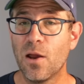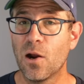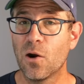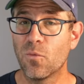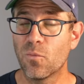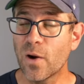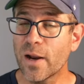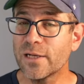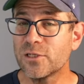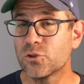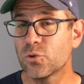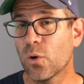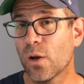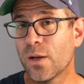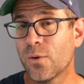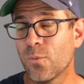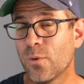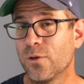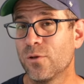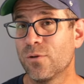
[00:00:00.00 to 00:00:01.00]
a right
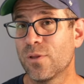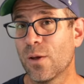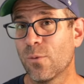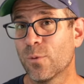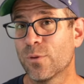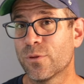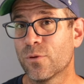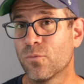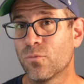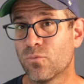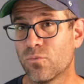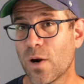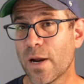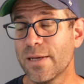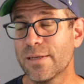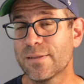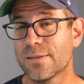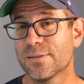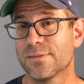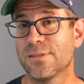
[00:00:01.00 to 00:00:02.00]
join where you do that with the
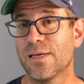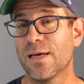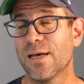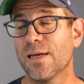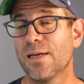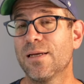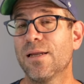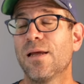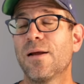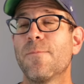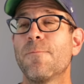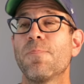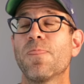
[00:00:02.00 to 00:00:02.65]
right side,